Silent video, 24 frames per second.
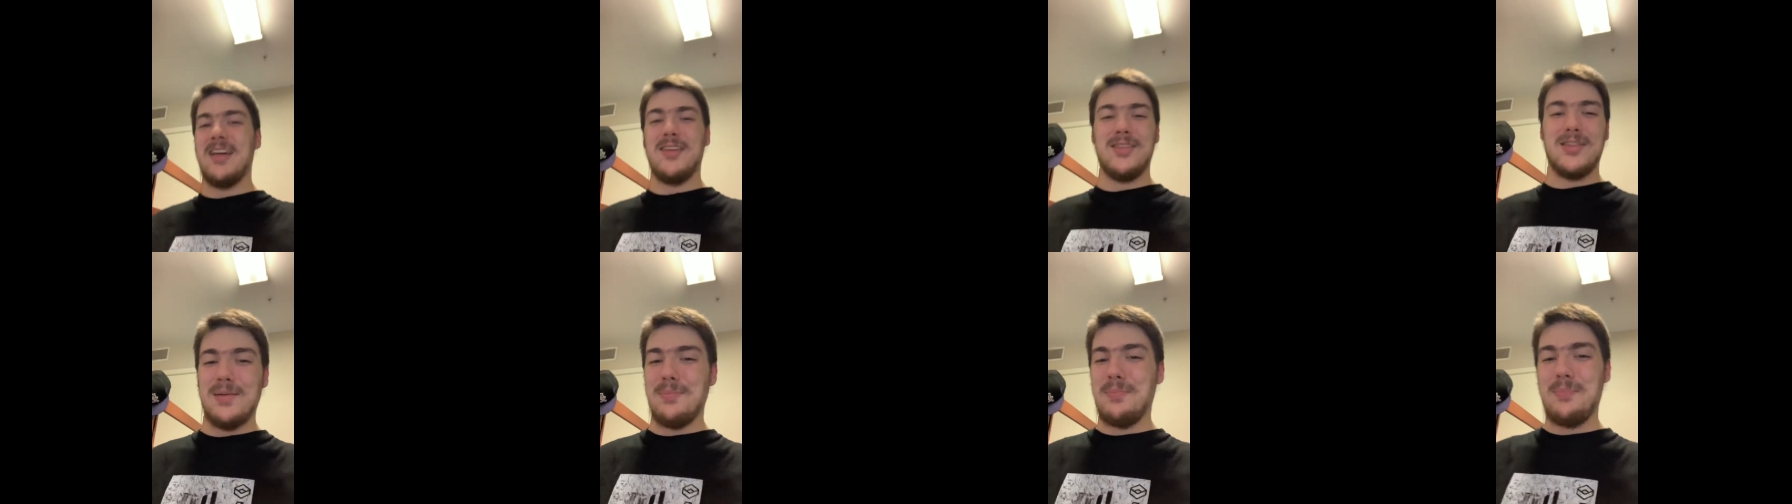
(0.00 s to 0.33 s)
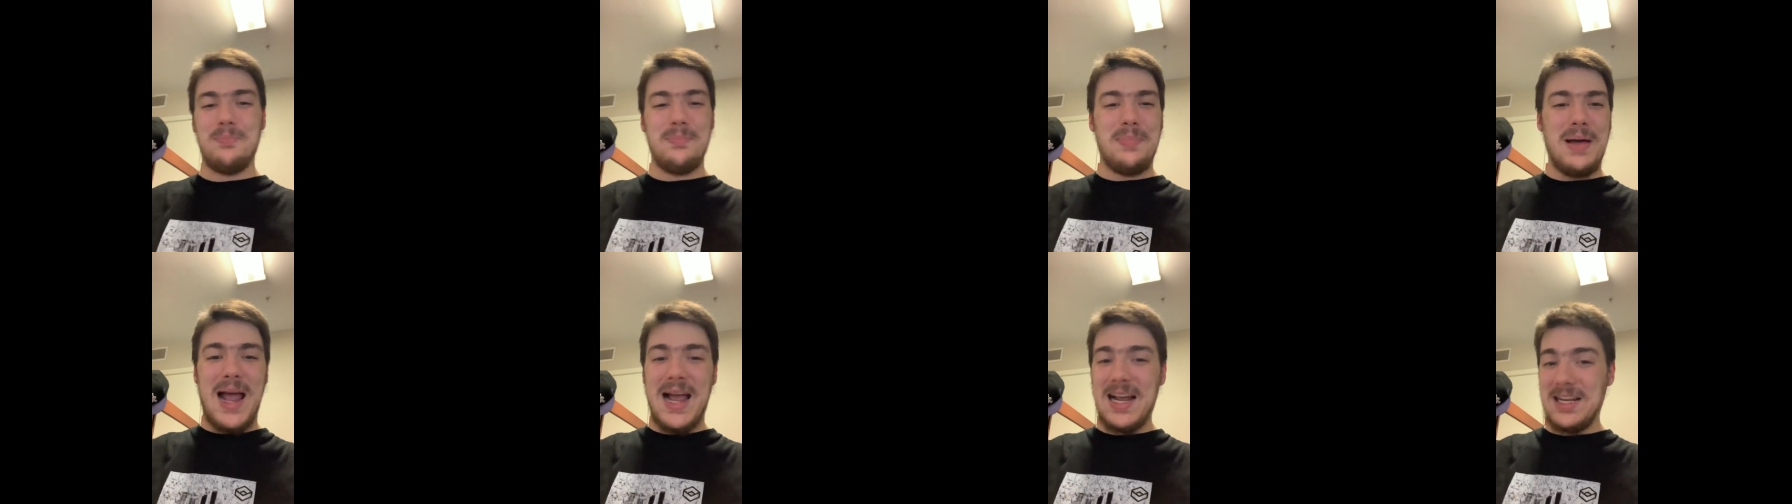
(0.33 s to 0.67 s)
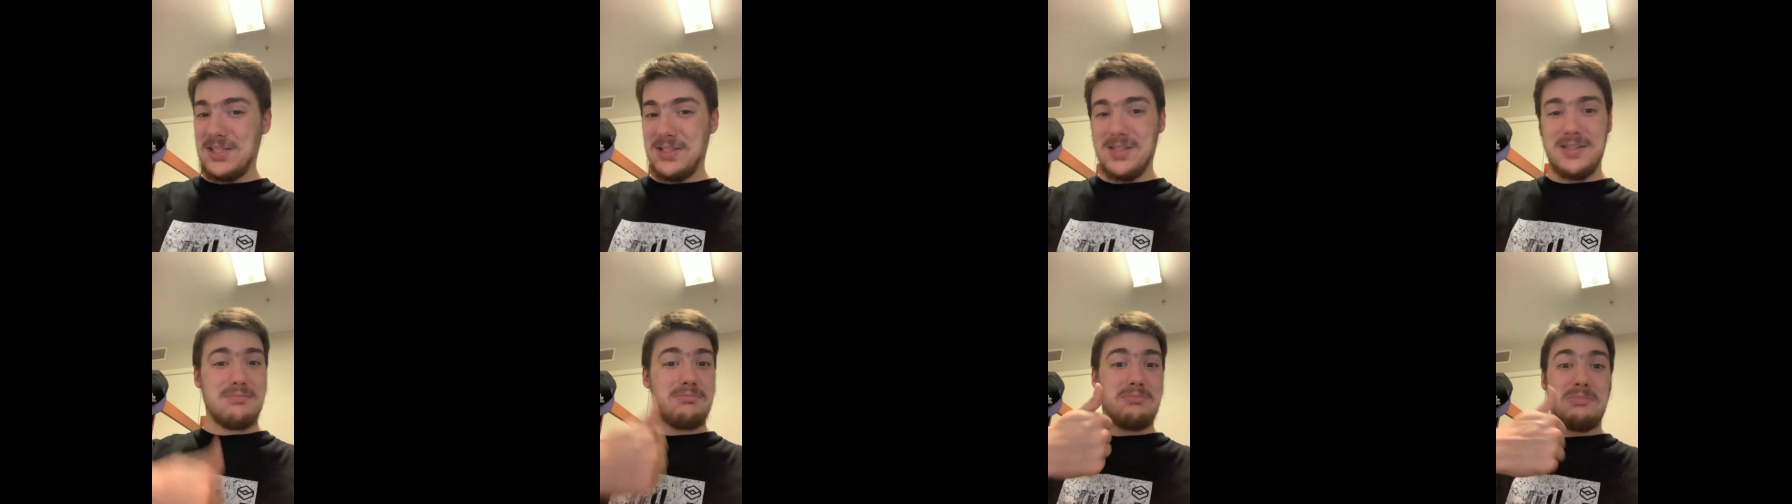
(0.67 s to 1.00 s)
out the back
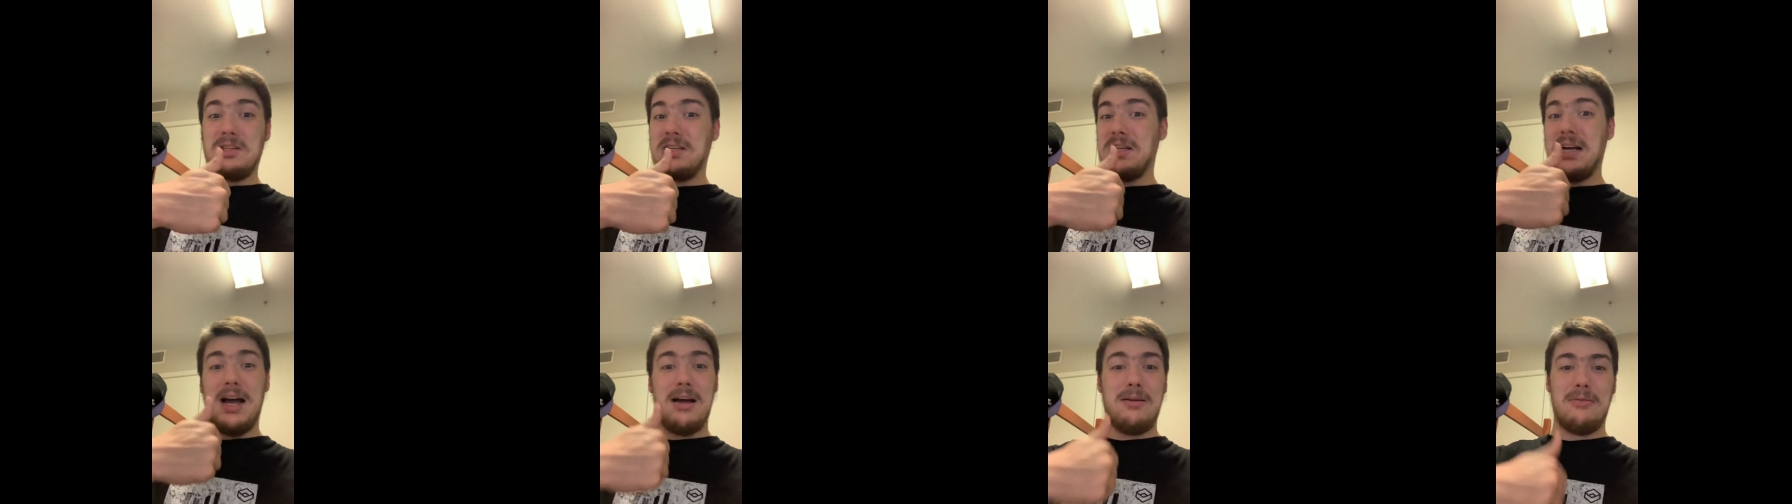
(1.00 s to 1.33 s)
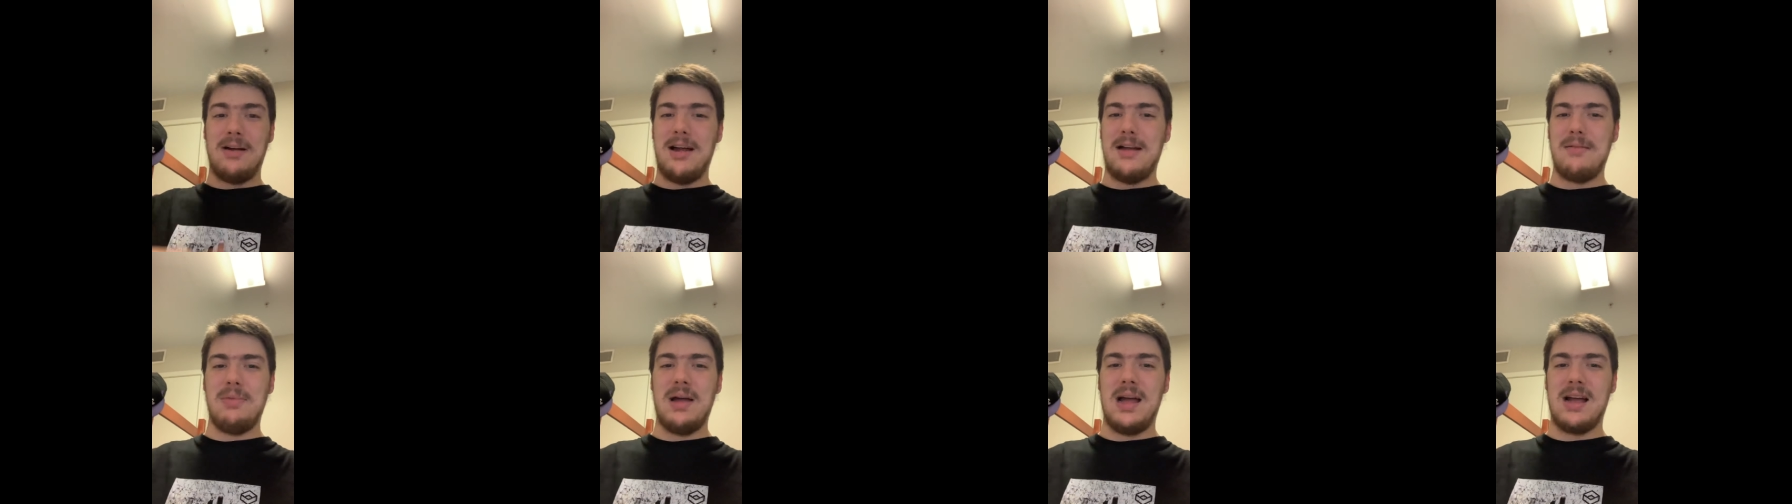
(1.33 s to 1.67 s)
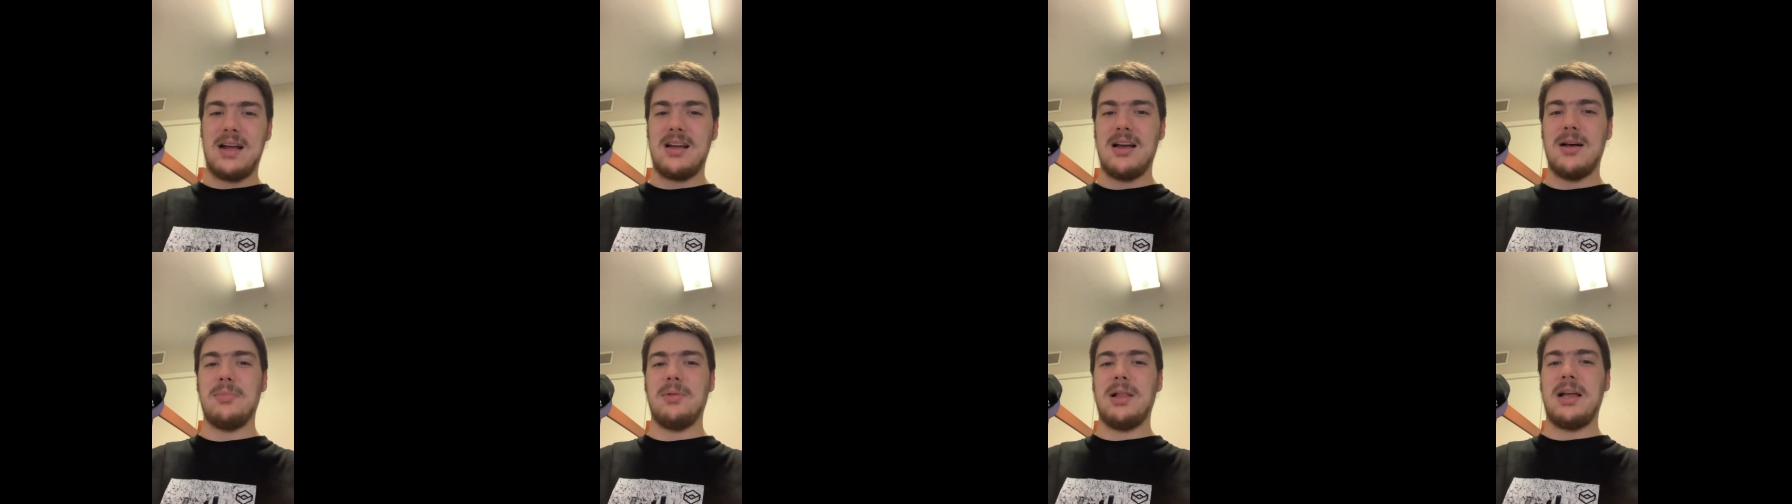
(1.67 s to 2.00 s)
just got right back
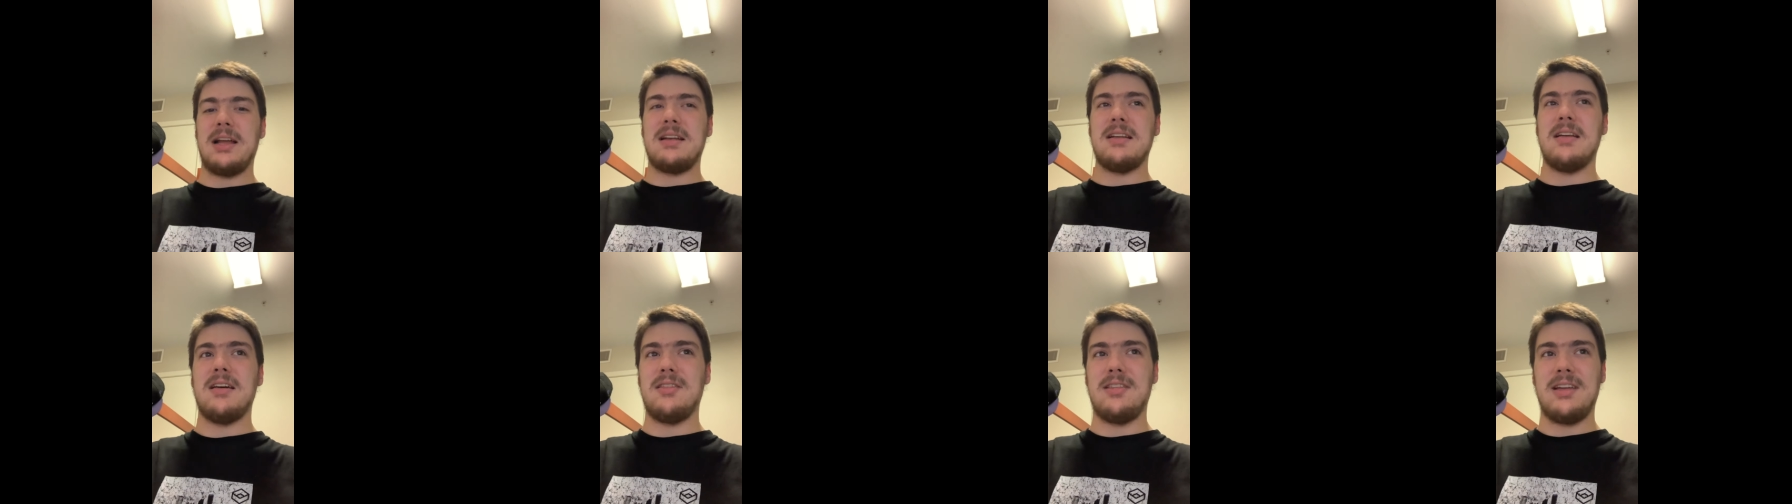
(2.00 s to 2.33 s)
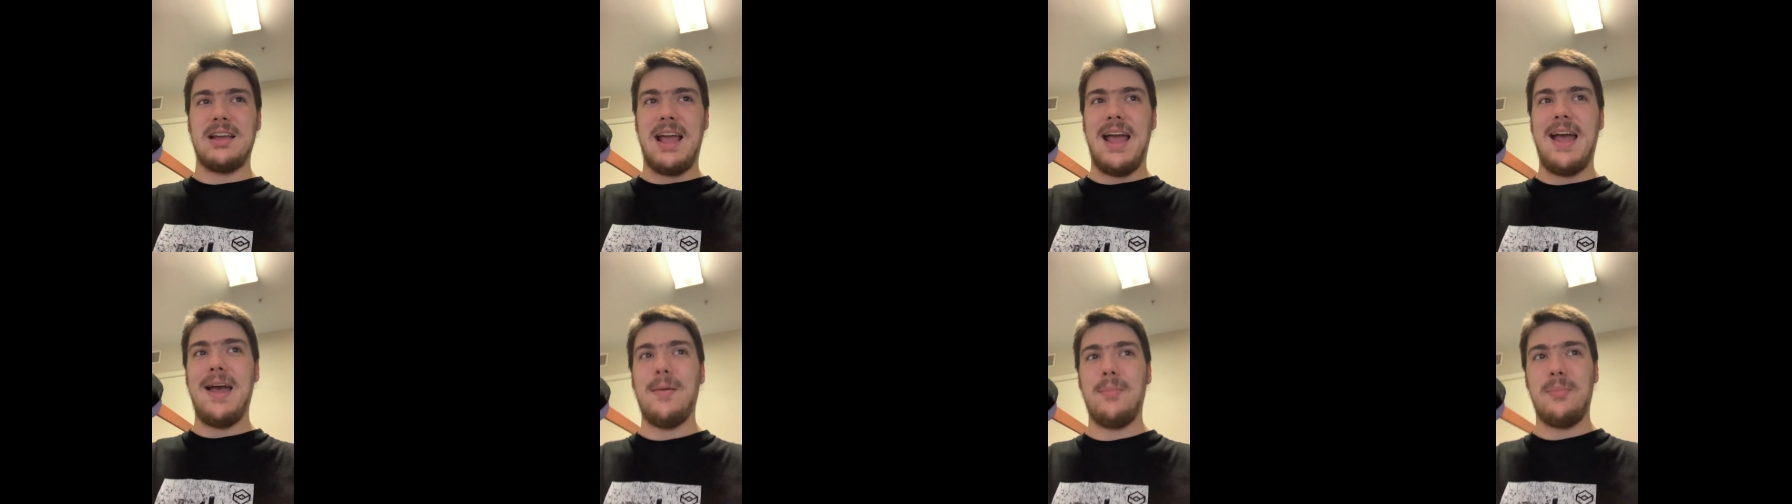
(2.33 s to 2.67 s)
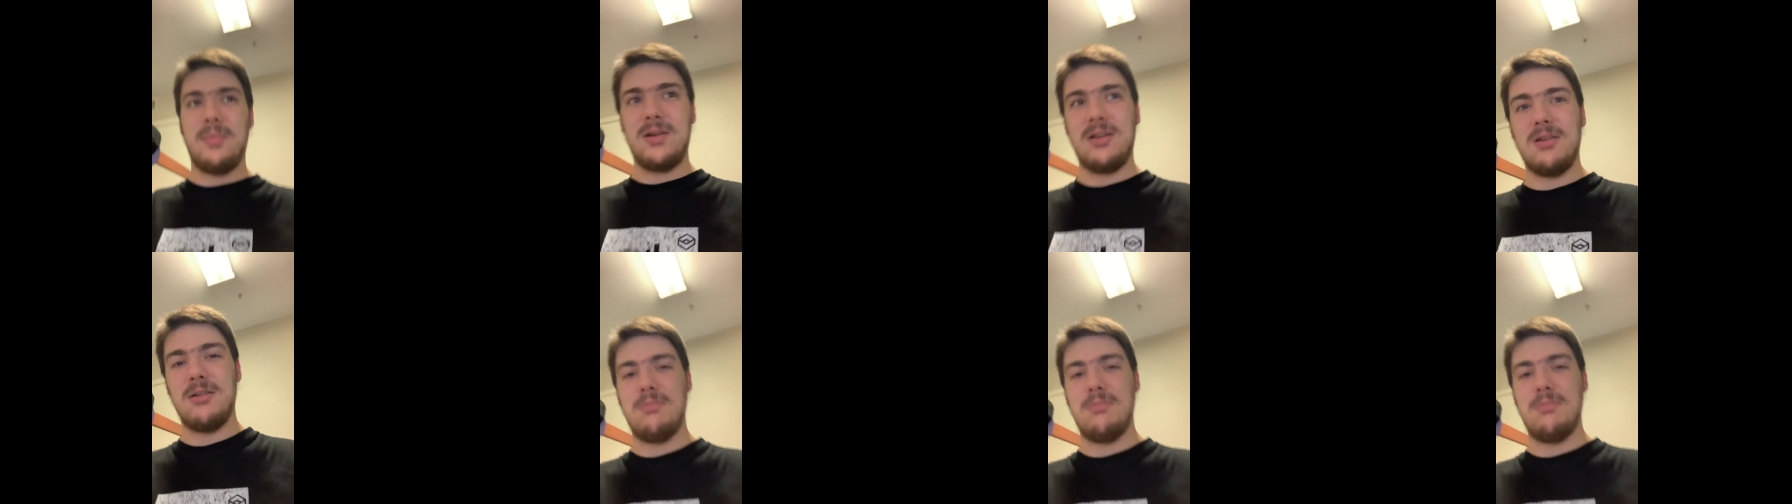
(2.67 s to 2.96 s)
up like nothing happened.